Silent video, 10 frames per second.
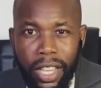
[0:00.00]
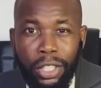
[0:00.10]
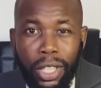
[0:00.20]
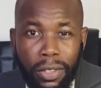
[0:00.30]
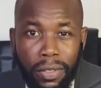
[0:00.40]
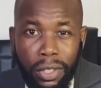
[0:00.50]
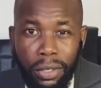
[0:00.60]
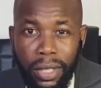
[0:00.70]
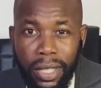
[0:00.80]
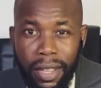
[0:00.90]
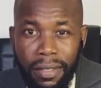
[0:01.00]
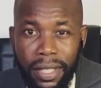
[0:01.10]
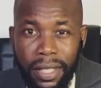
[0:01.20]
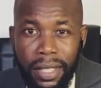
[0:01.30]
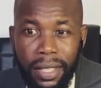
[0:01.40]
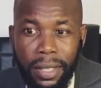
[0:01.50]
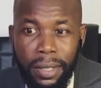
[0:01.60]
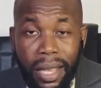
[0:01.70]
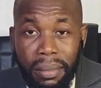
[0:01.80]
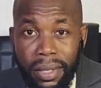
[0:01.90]
Nigerian Revenue Service
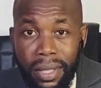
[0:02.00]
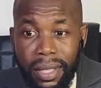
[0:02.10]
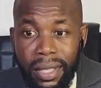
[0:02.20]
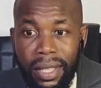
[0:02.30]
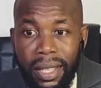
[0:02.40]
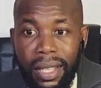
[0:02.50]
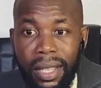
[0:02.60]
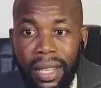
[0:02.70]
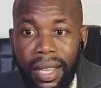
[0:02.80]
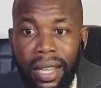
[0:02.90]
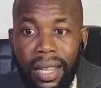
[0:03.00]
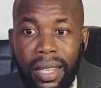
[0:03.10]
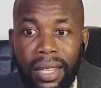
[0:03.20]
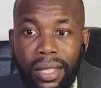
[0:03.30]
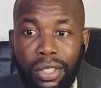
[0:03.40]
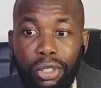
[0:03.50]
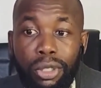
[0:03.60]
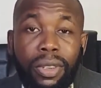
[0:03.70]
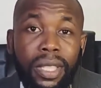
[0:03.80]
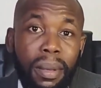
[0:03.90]
aims to
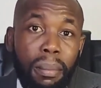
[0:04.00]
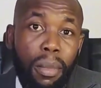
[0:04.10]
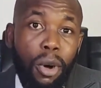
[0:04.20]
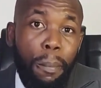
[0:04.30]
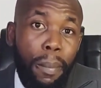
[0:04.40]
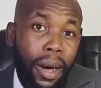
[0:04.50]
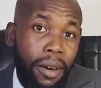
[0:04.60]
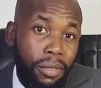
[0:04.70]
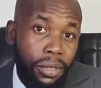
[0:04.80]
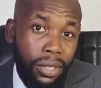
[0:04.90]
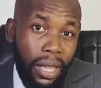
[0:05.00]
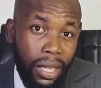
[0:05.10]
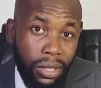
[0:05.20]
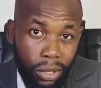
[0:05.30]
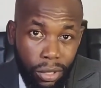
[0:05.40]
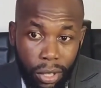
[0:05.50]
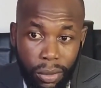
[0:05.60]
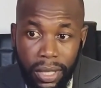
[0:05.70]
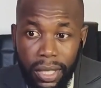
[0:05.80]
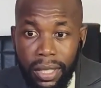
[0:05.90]
create a more powerful tax
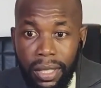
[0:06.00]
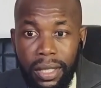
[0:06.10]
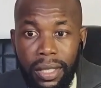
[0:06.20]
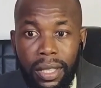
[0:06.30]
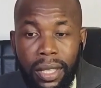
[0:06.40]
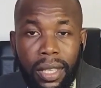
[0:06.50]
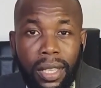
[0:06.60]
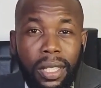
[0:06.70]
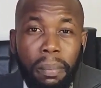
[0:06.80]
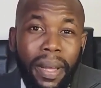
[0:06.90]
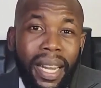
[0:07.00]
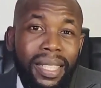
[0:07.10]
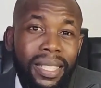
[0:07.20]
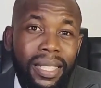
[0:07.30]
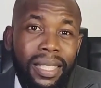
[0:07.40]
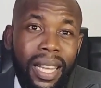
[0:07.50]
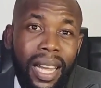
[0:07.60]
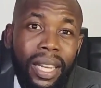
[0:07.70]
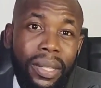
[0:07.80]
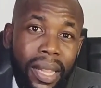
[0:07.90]
authority. The penalties
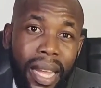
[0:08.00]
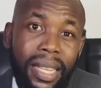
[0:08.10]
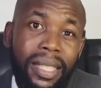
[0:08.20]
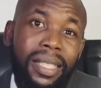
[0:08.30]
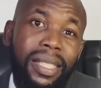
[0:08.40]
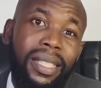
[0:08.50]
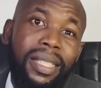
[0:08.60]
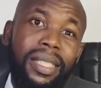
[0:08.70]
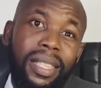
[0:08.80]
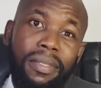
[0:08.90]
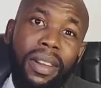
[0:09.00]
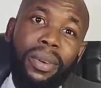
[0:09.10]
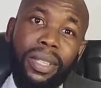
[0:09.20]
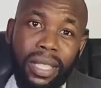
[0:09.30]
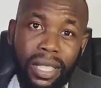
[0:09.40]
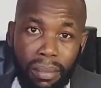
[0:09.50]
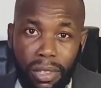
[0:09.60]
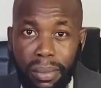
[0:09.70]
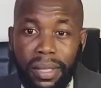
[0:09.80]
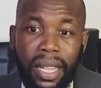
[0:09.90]
are outlined in the FIRS
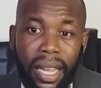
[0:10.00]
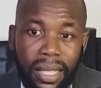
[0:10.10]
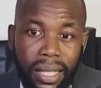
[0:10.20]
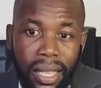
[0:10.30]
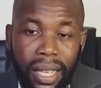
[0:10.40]
Establishment Act.